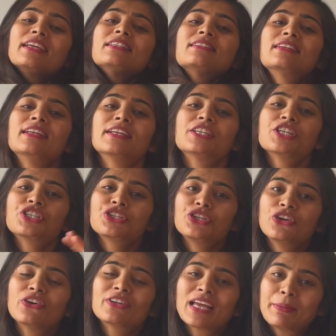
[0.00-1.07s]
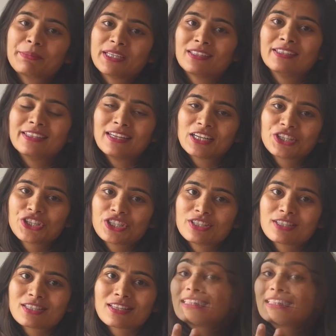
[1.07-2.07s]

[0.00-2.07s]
is related to your capital deductions.